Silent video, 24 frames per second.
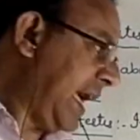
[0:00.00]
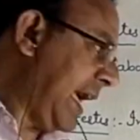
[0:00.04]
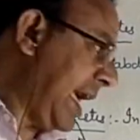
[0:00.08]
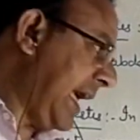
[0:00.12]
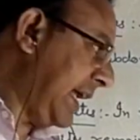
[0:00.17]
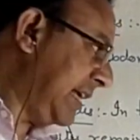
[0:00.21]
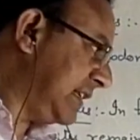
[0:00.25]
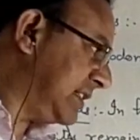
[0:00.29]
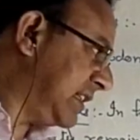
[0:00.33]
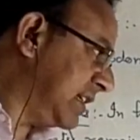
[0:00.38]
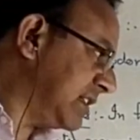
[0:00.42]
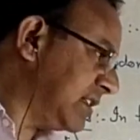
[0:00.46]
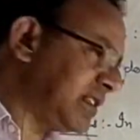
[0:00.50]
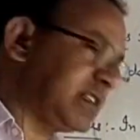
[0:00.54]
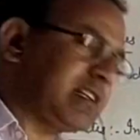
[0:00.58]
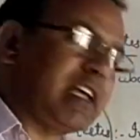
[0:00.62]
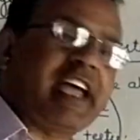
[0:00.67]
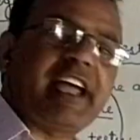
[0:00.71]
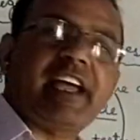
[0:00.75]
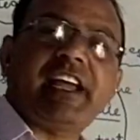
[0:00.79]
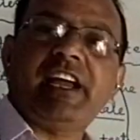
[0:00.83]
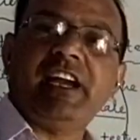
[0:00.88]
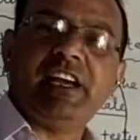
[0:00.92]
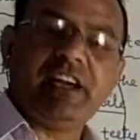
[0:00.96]
As the
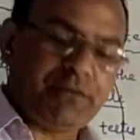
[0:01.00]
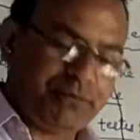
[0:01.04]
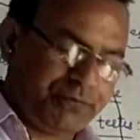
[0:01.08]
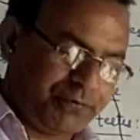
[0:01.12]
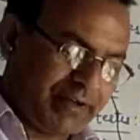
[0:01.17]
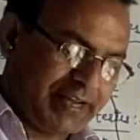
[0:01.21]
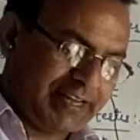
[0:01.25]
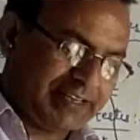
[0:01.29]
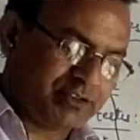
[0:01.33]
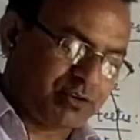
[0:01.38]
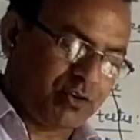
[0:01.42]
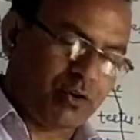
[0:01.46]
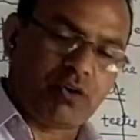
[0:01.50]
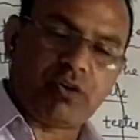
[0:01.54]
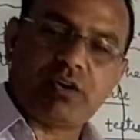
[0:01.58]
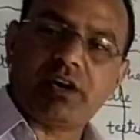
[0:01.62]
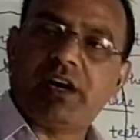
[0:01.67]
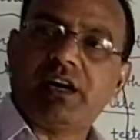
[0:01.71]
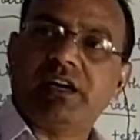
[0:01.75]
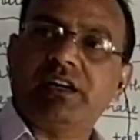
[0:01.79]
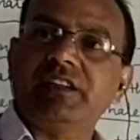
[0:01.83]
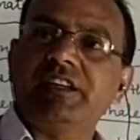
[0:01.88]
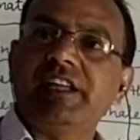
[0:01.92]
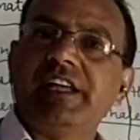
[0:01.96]
second phase
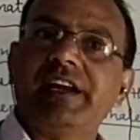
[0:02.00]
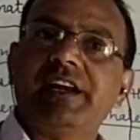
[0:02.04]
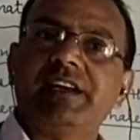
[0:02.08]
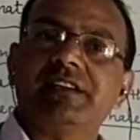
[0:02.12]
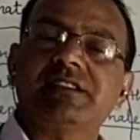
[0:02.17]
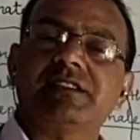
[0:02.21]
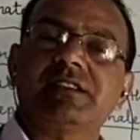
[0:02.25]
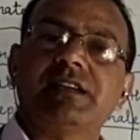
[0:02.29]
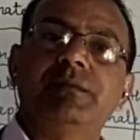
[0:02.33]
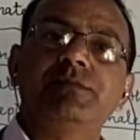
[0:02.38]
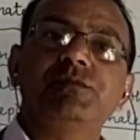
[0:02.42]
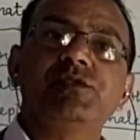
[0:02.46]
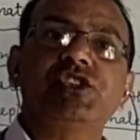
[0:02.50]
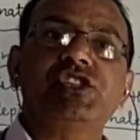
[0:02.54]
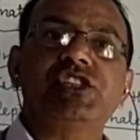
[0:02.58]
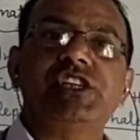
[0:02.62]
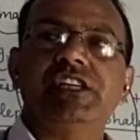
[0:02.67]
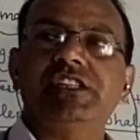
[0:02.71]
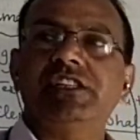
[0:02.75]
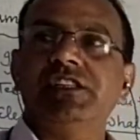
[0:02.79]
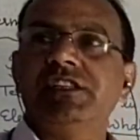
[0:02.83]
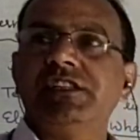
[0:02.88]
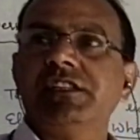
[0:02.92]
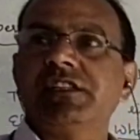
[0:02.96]
occurs, there are some
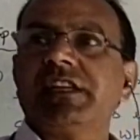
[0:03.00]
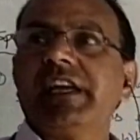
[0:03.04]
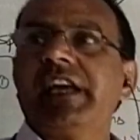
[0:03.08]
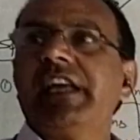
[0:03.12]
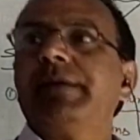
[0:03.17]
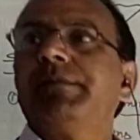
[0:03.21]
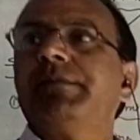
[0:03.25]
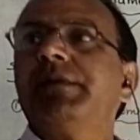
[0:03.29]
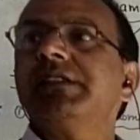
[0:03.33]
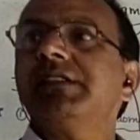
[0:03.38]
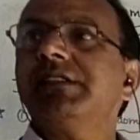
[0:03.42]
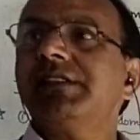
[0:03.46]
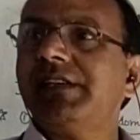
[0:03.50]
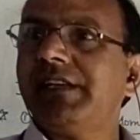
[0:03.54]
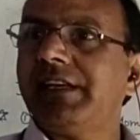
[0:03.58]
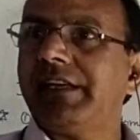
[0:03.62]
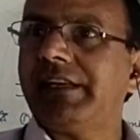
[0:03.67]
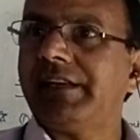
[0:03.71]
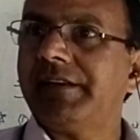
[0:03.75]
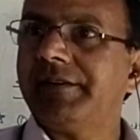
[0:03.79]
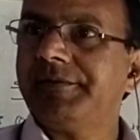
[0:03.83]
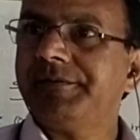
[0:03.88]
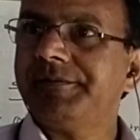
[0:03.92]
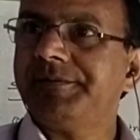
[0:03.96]
changes can be
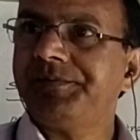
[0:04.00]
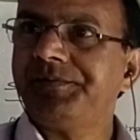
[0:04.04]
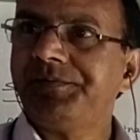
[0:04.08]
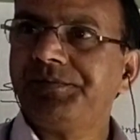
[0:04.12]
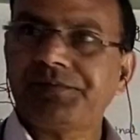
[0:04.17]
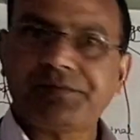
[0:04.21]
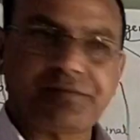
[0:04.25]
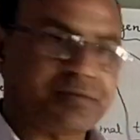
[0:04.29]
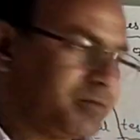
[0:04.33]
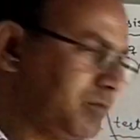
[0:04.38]
seen.